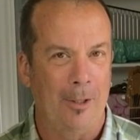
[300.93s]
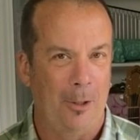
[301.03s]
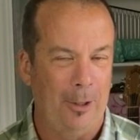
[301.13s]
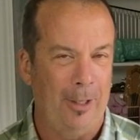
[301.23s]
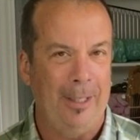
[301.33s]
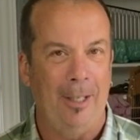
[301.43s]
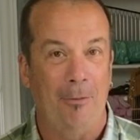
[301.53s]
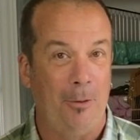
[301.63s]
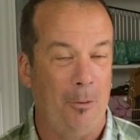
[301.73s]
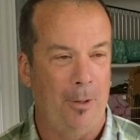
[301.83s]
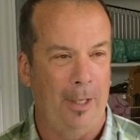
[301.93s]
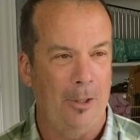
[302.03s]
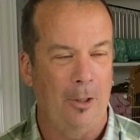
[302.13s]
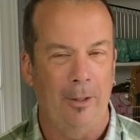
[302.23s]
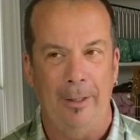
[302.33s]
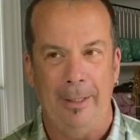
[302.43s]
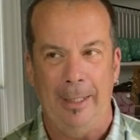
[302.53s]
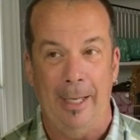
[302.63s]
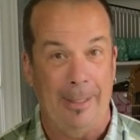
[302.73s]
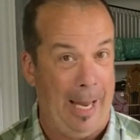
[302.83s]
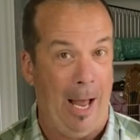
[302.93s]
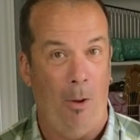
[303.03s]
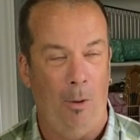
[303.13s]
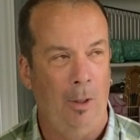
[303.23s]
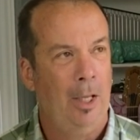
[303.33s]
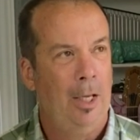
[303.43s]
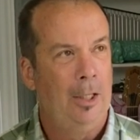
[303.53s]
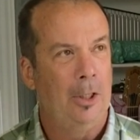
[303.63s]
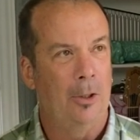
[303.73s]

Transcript: So you're going to need a few things. You're going to need a towel. You're